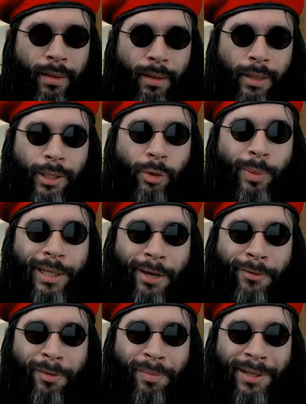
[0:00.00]
Got to be
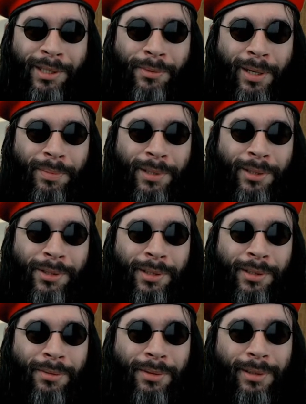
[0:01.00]
careful about these web searches.
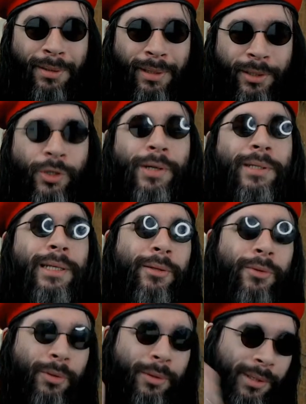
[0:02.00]
Tracy
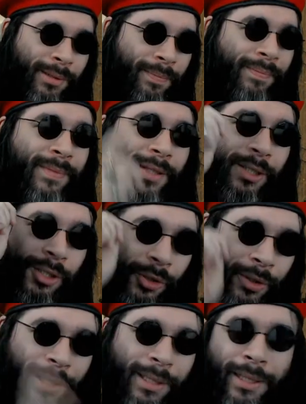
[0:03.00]
Lords.
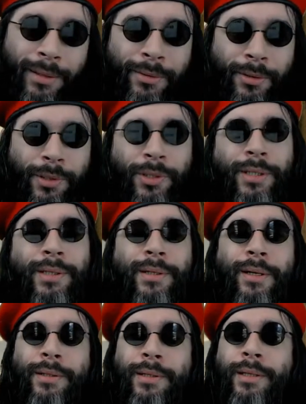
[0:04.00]
She
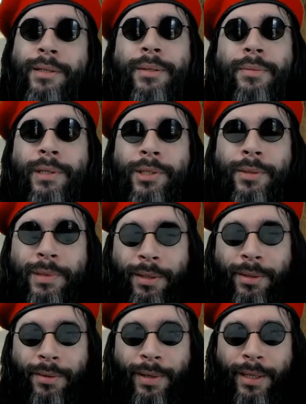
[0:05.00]
started when she was
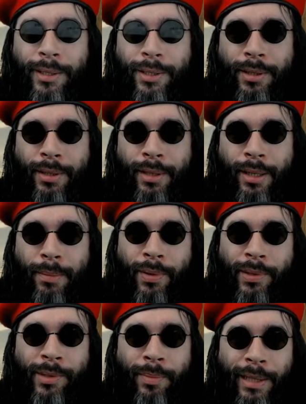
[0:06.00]
underage,
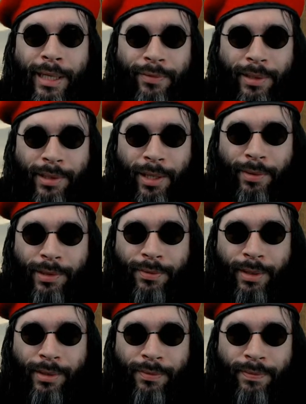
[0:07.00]
possibly even as low
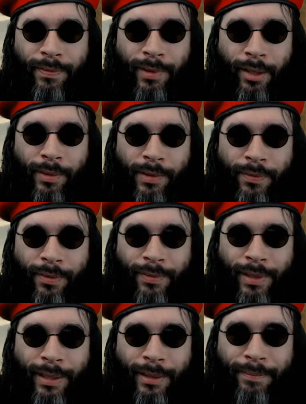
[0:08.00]
as
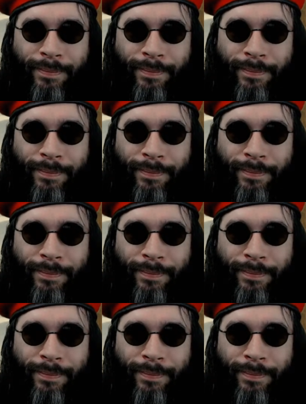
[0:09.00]
15.